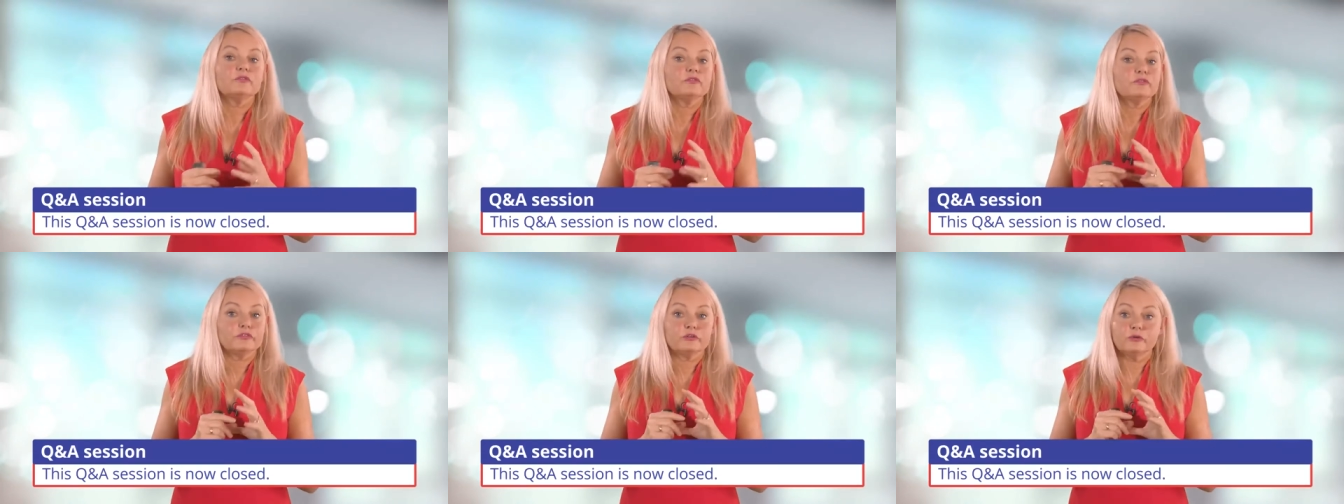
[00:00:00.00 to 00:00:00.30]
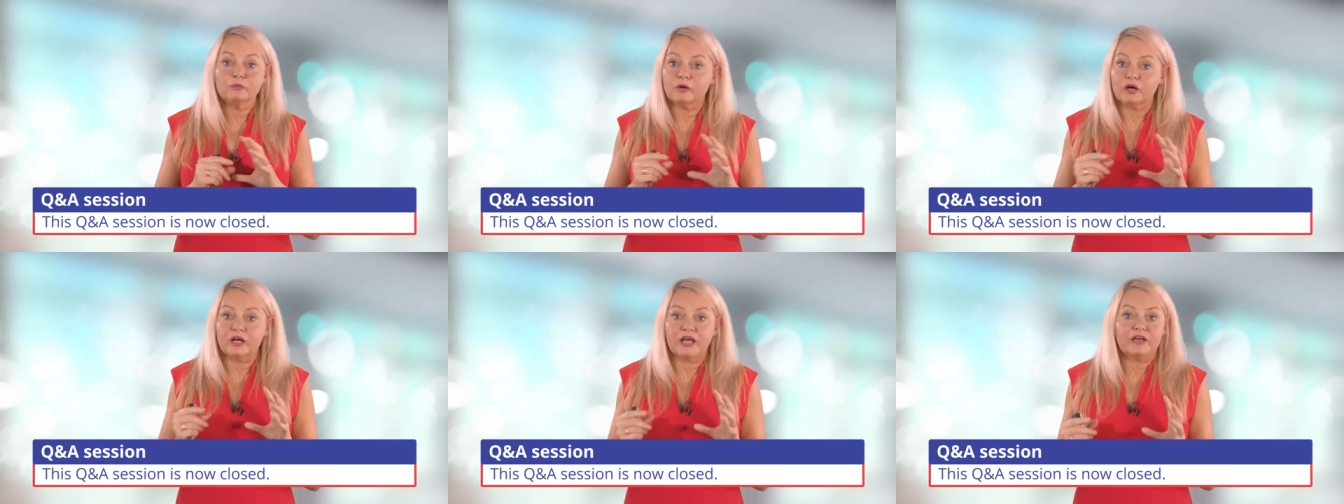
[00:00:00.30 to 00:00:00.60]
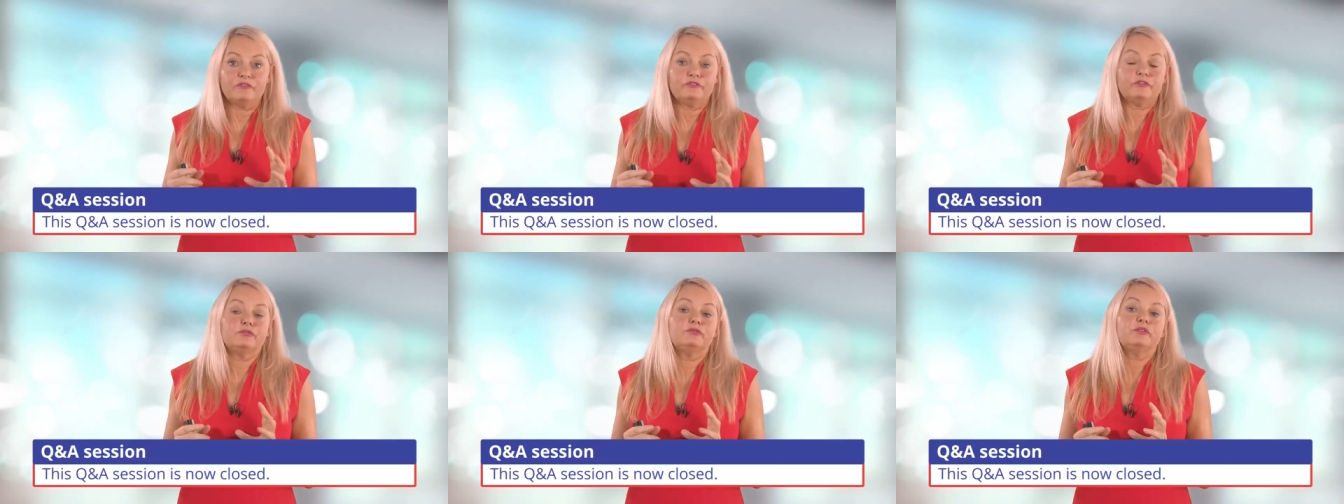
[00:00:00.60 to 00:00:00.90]
through
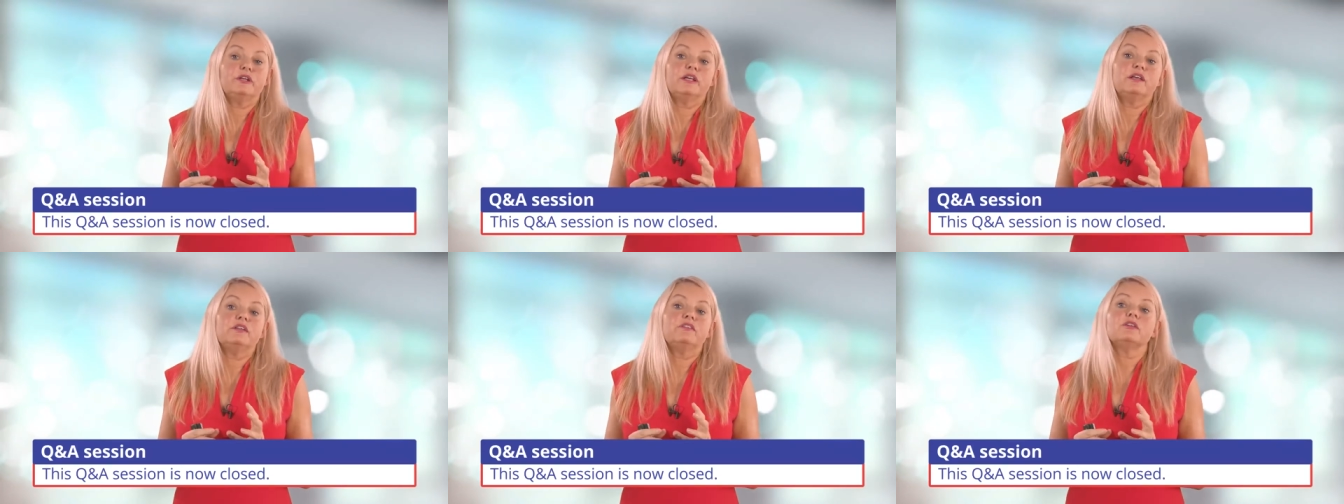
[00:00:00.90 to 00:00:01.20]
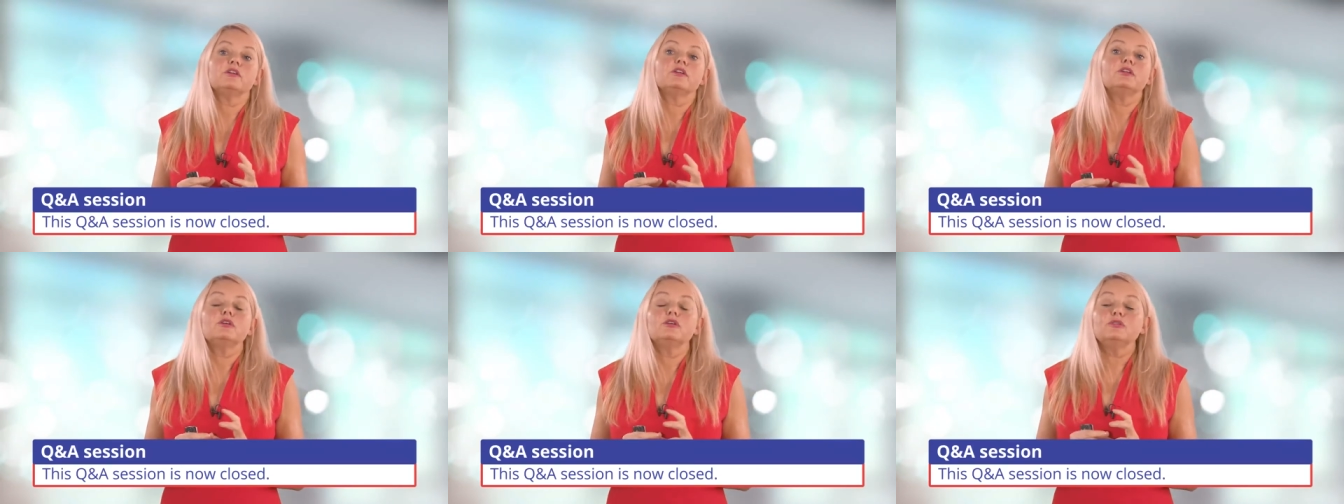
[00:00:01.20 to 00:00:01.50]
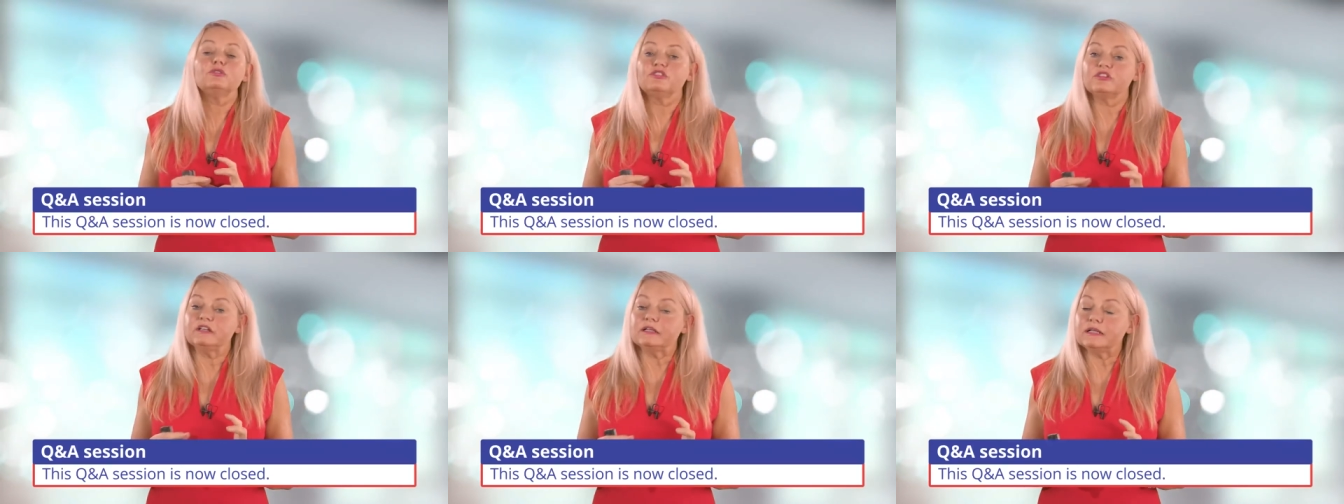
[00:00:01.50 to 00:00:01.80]
whatever reason,
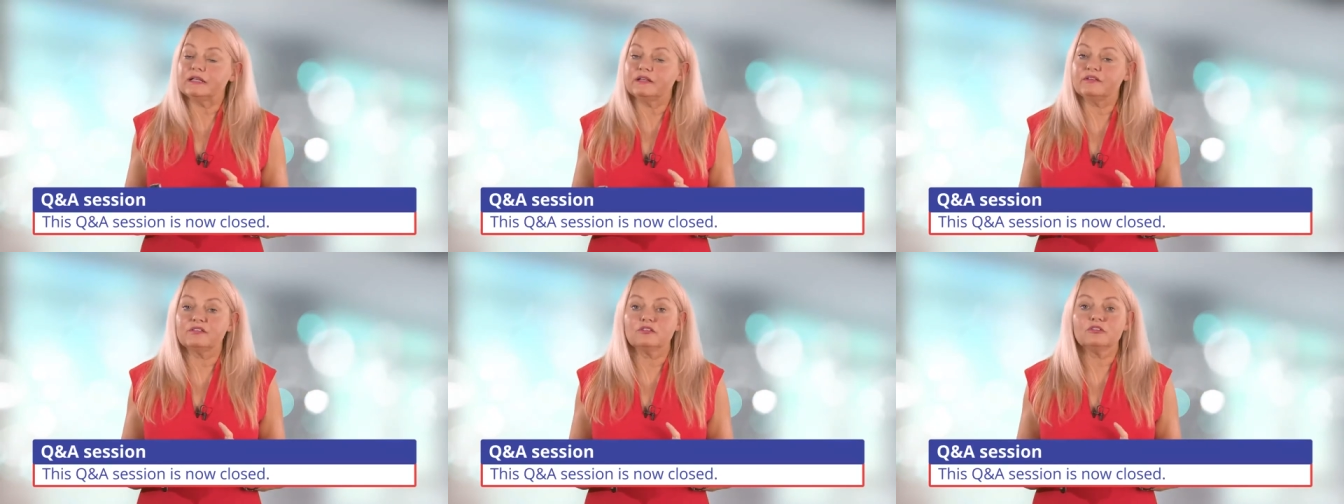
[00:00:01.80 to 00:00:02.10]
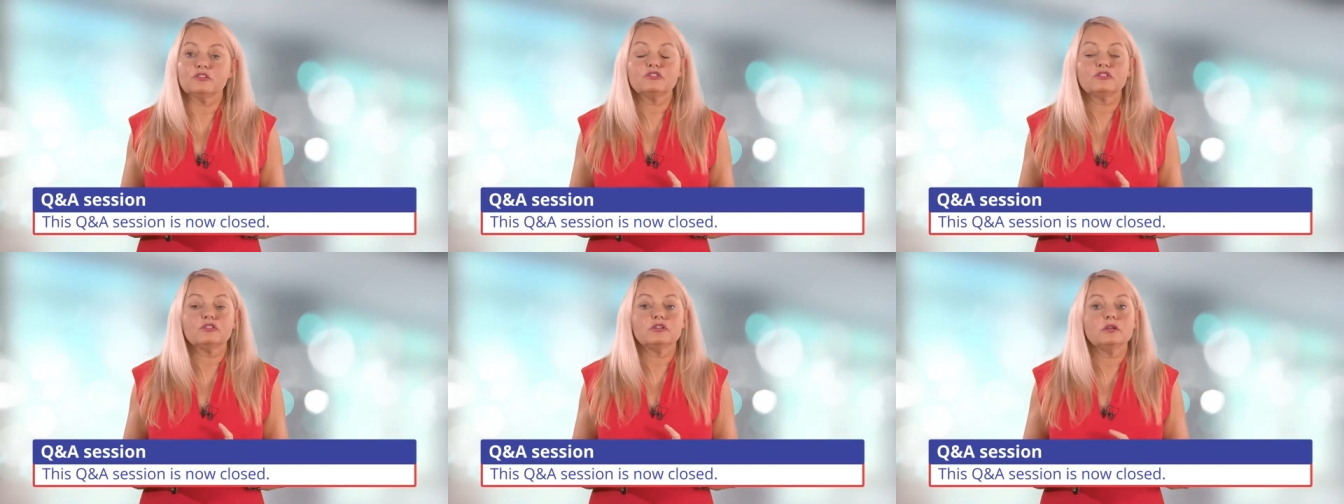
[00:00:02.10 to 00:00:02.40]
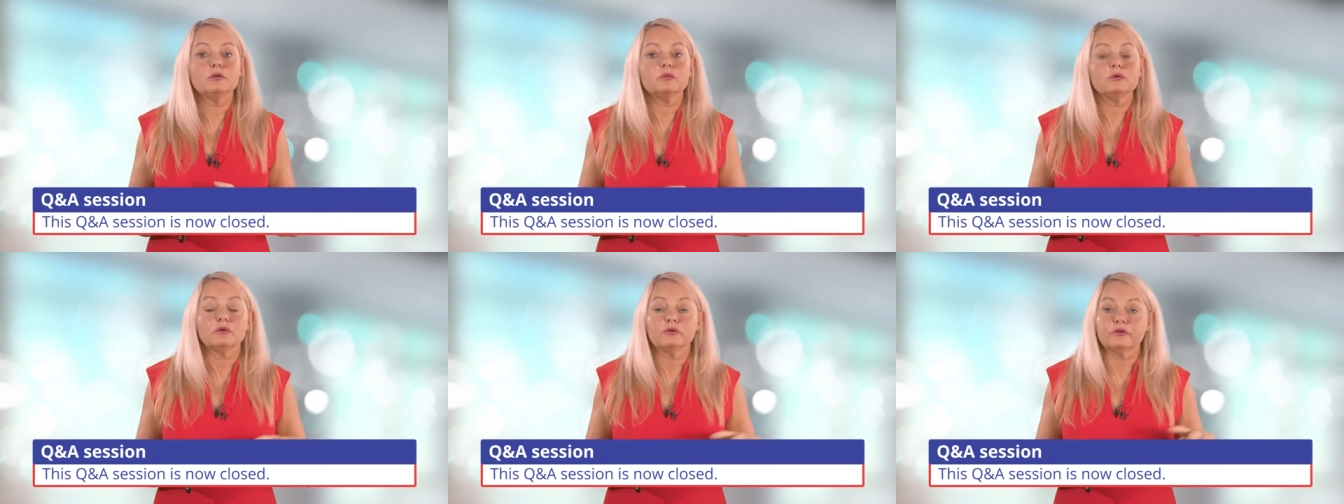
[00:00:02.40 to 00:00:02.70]
who she'd listened
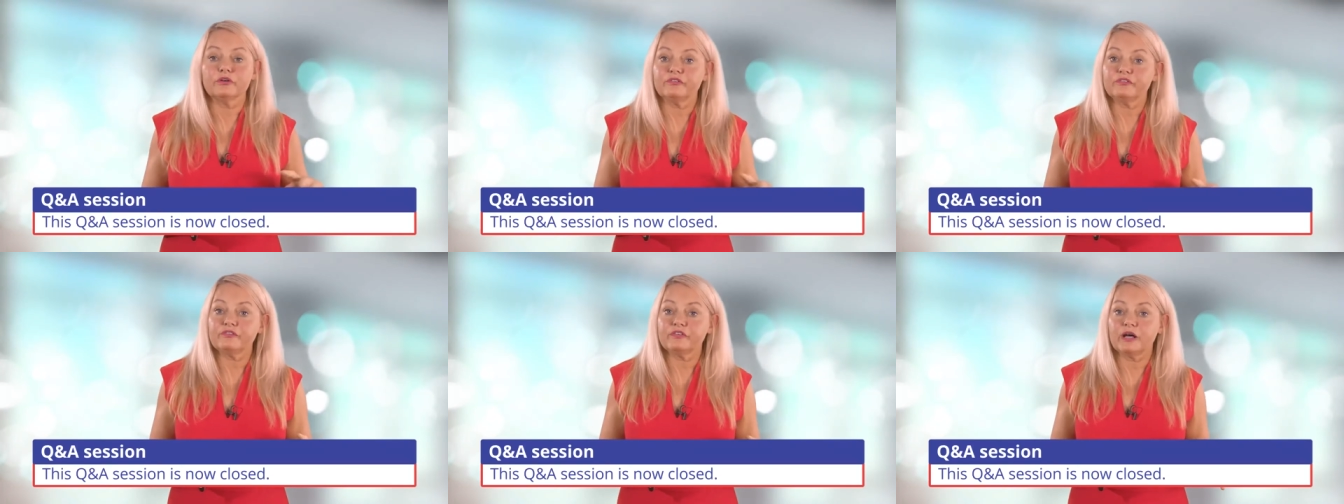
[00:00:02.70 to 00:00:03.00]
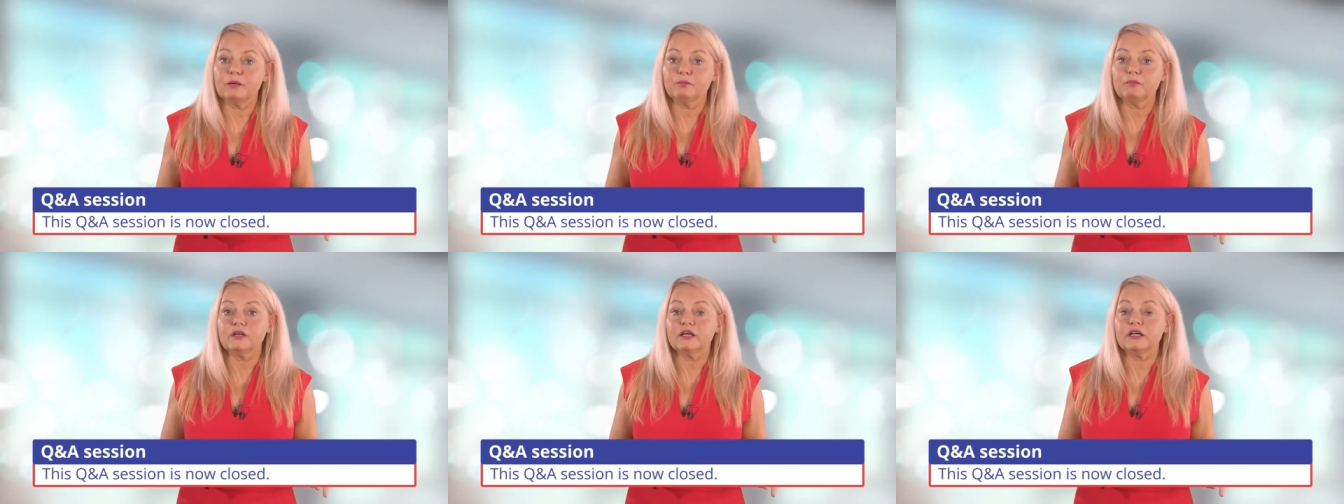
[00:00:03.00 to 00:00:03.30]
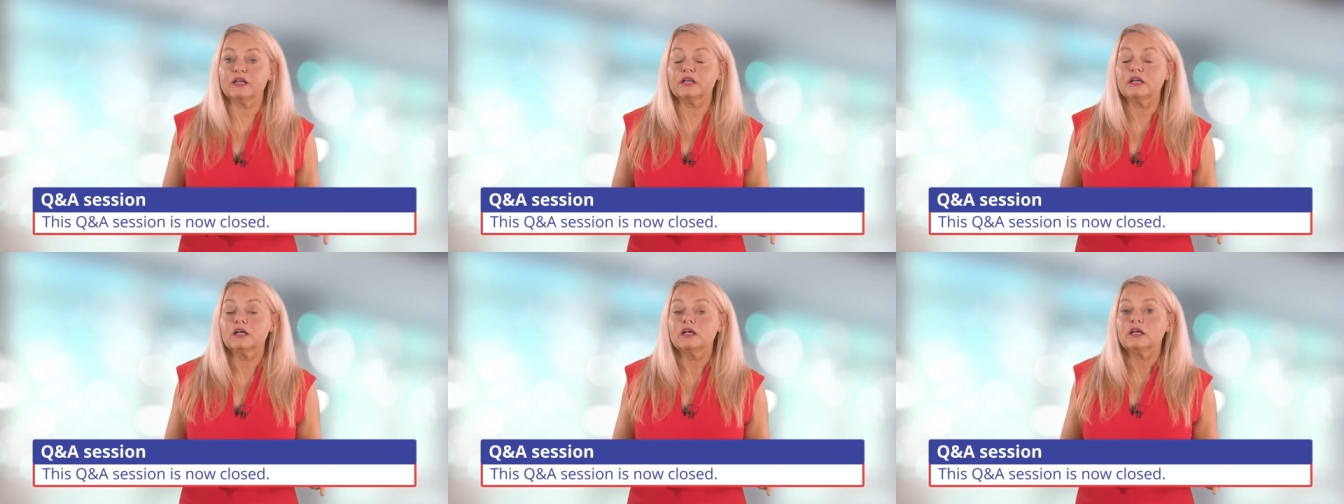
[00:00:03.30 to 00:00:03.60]
to or her
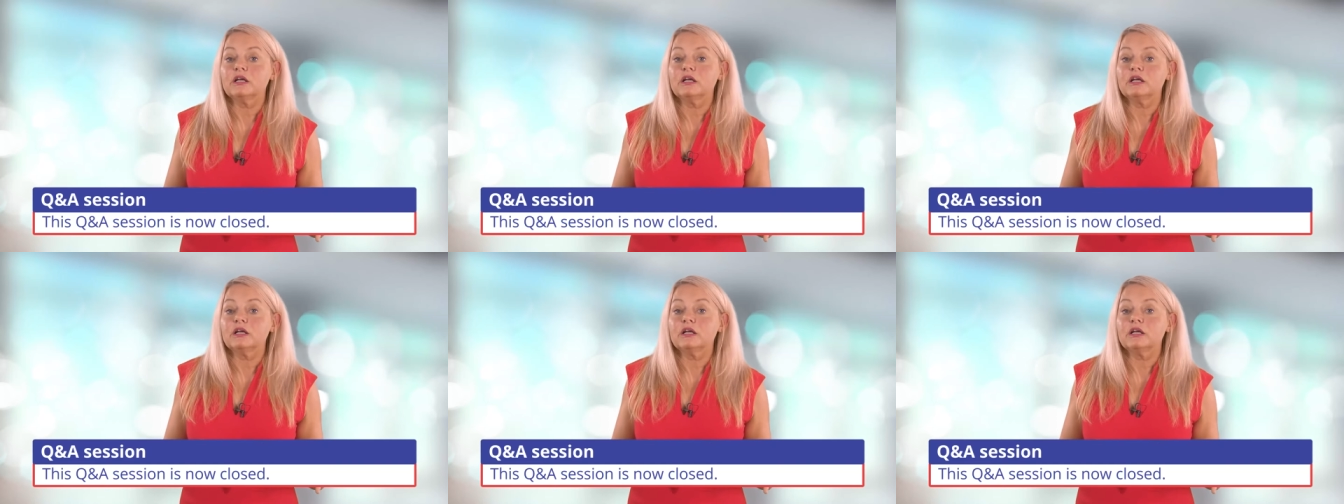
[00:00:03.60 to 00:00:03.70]
family,